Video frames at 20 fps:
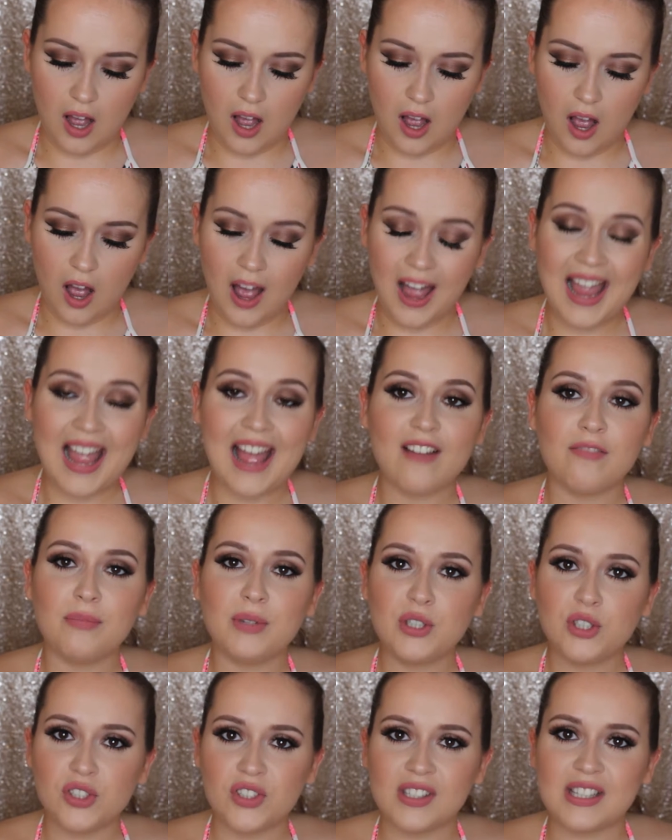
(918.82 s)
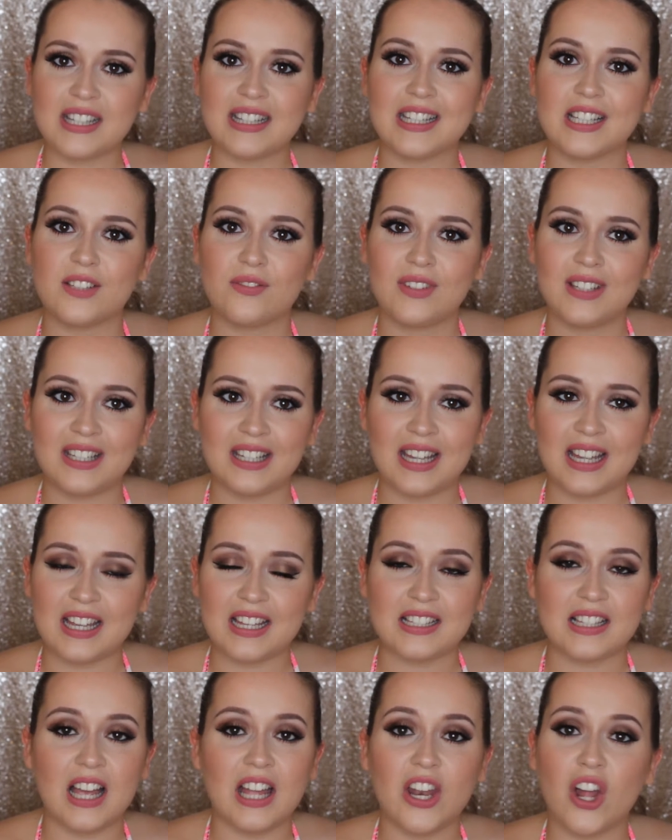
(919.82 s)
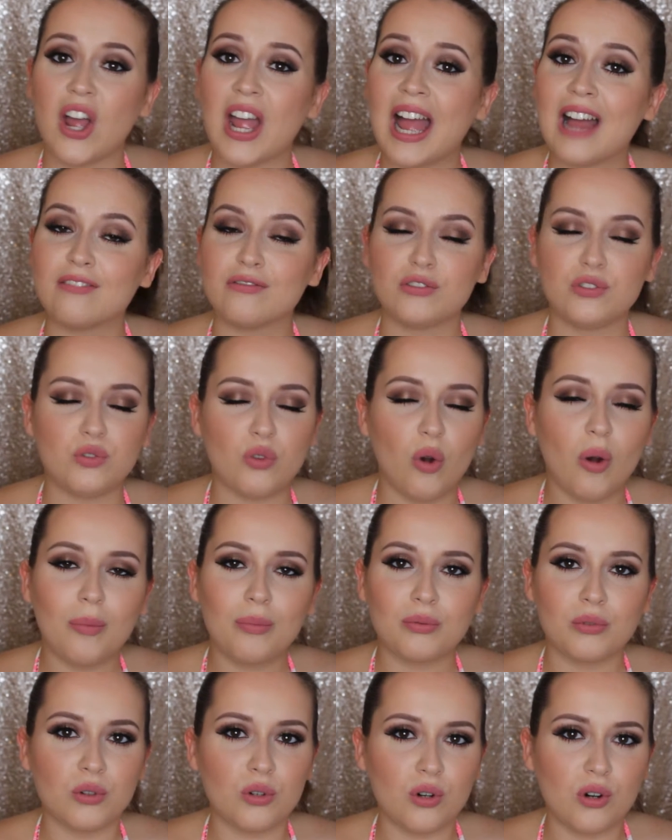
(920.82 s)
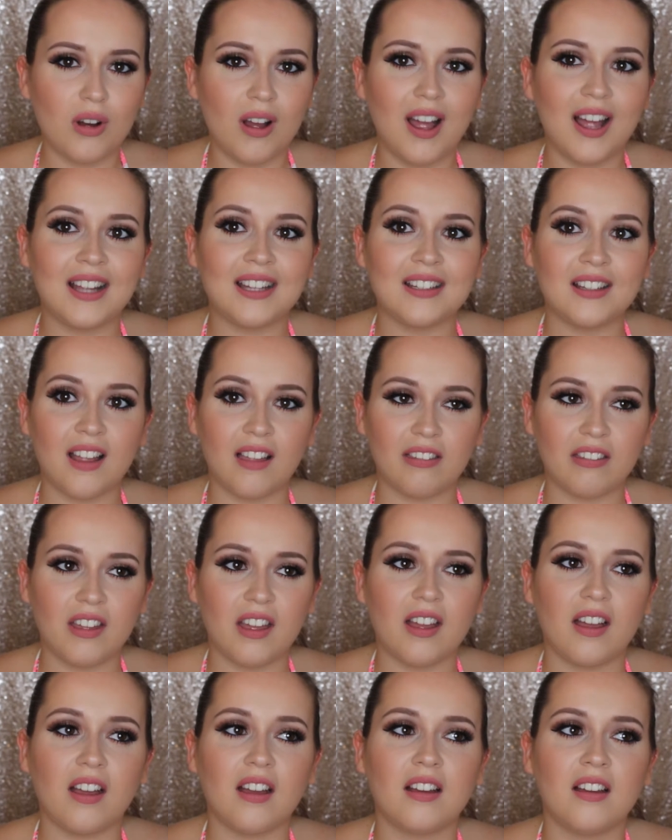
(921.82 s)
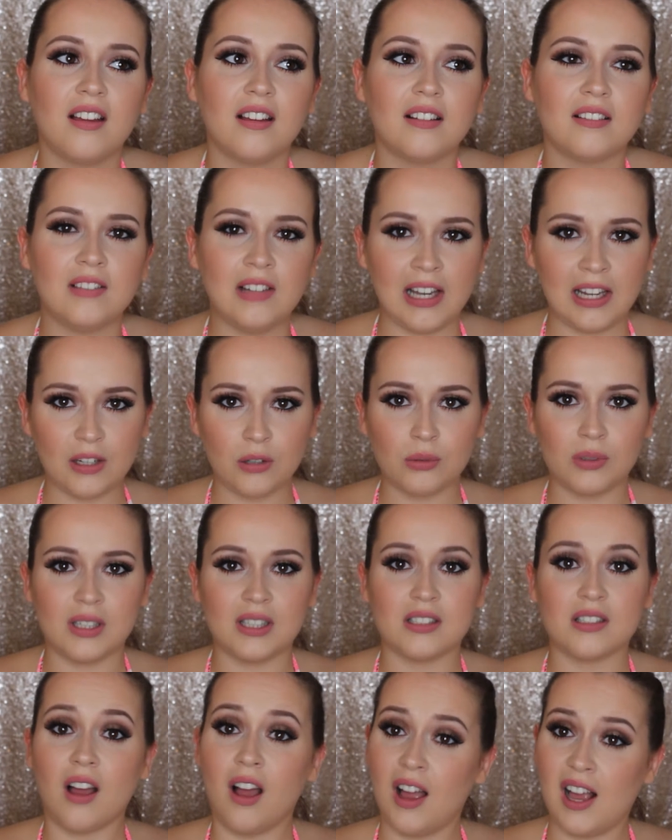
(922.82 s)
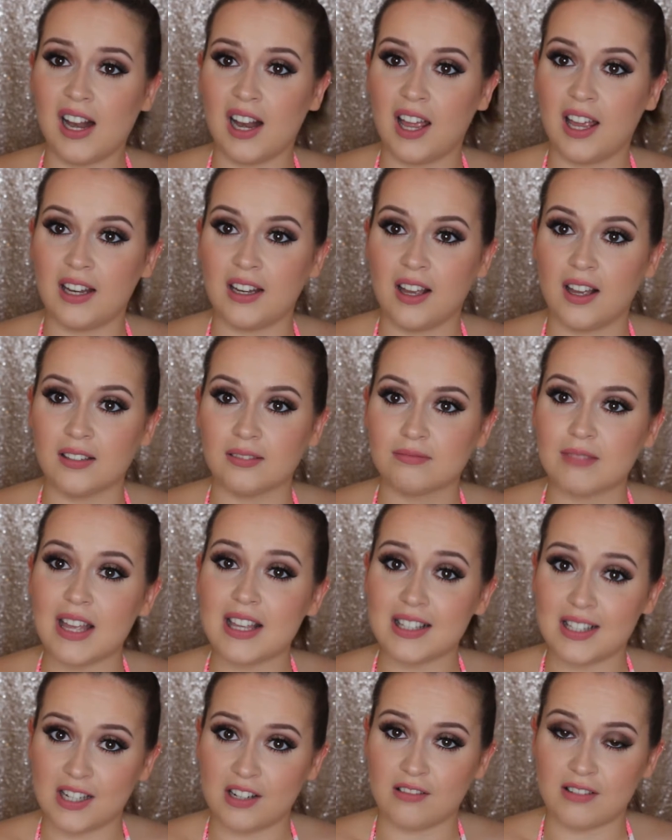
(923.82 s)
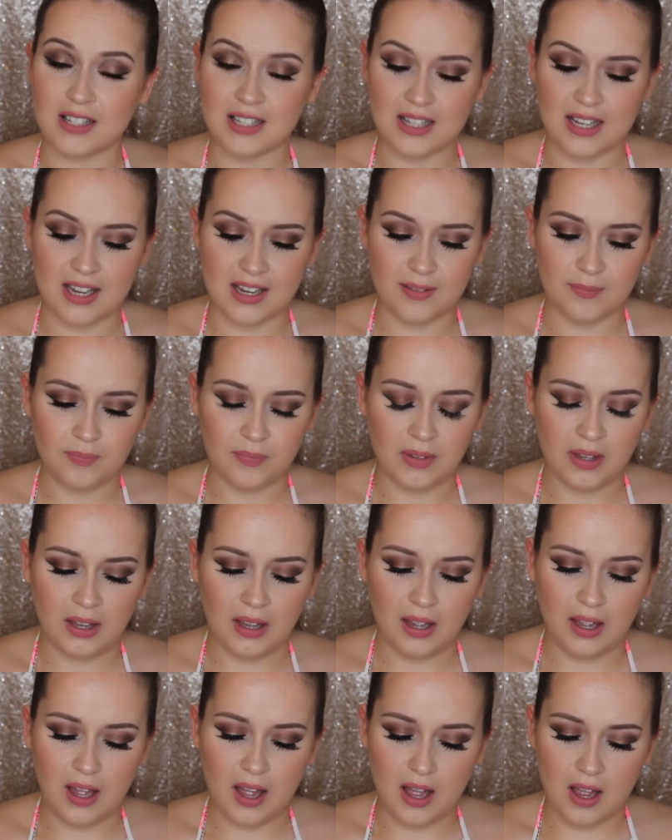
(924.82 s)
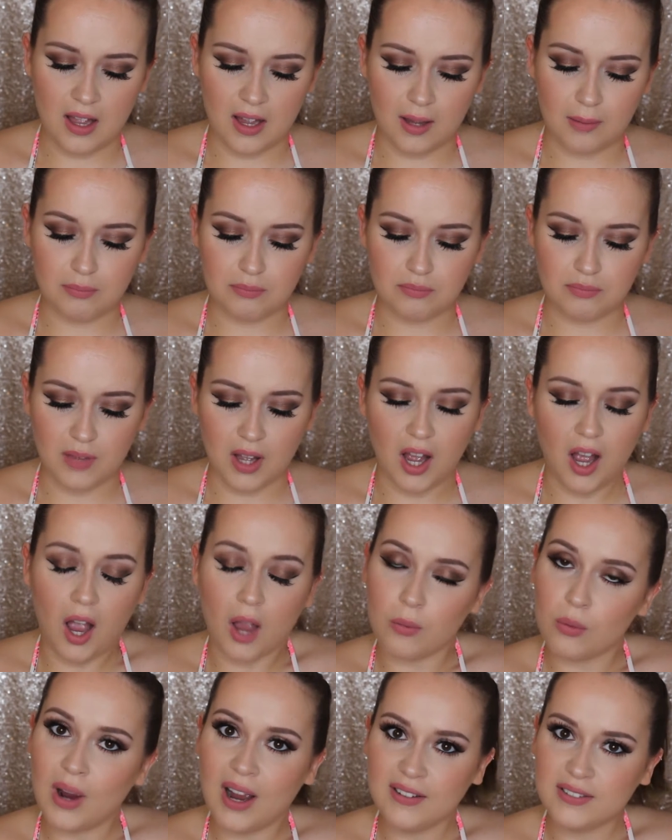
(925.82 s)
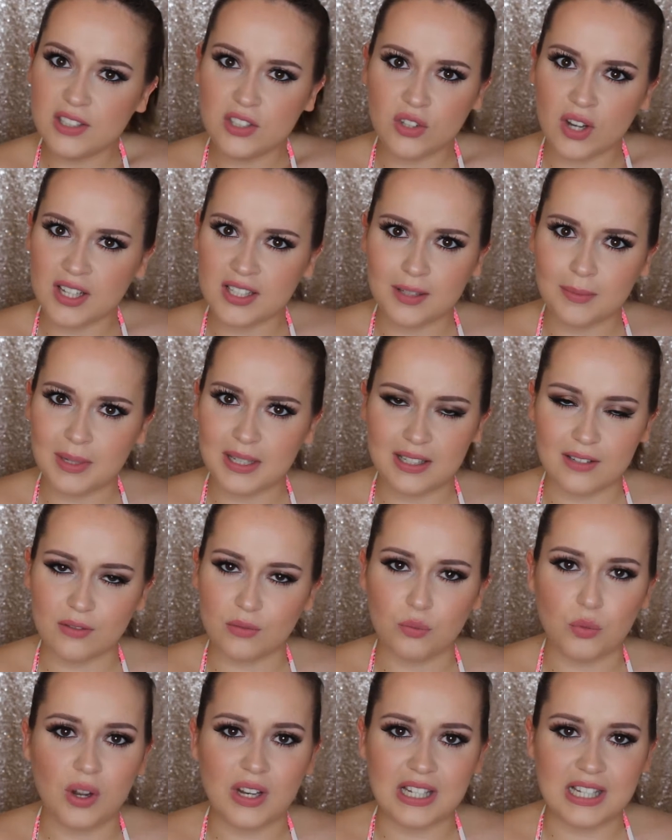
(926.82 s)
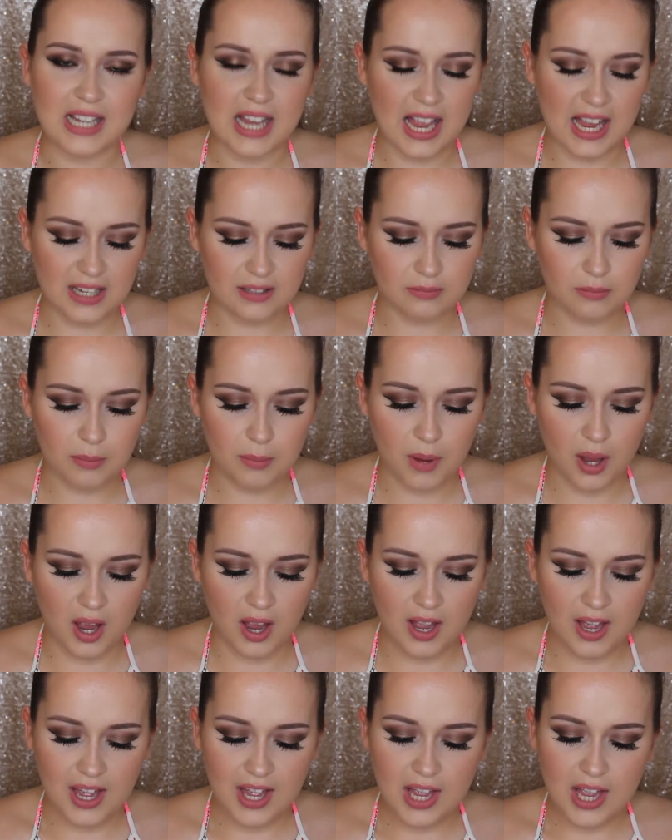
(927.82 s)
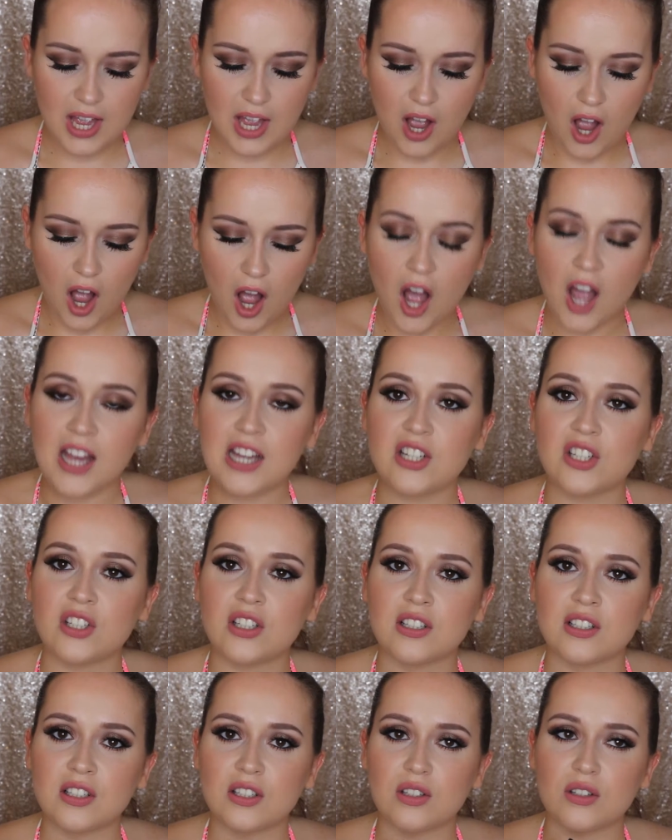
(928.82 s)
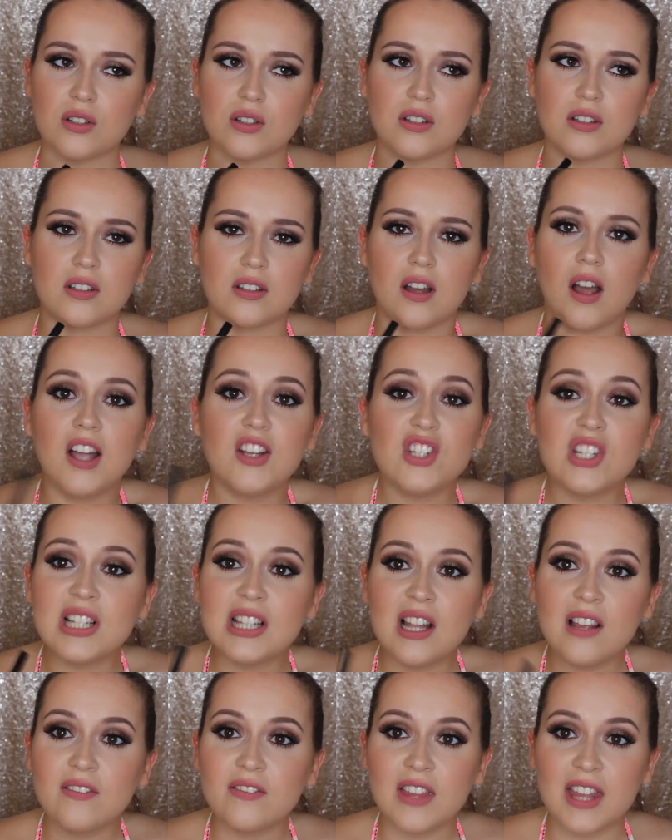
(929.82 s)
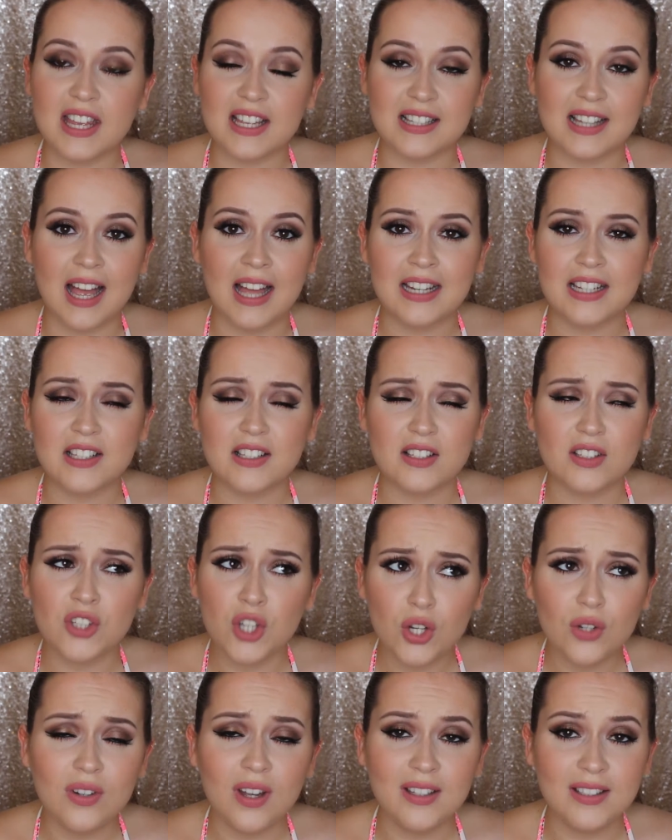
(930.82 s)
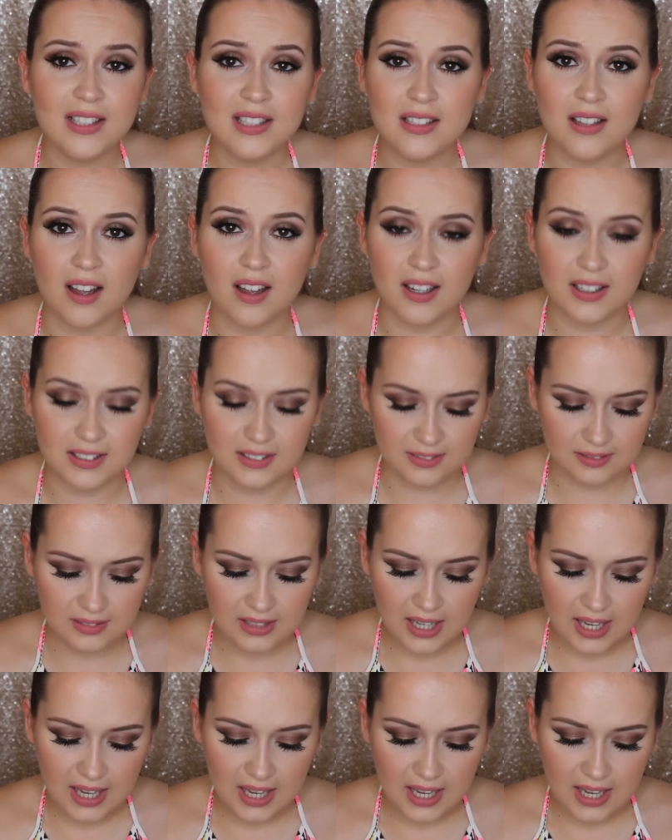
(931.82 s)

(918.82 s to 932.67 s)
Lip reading: I have been using this for years and I have not brought another liquid eyeliner, like seriously. I will have to try something different one day, but I just love this, and it's £2.99.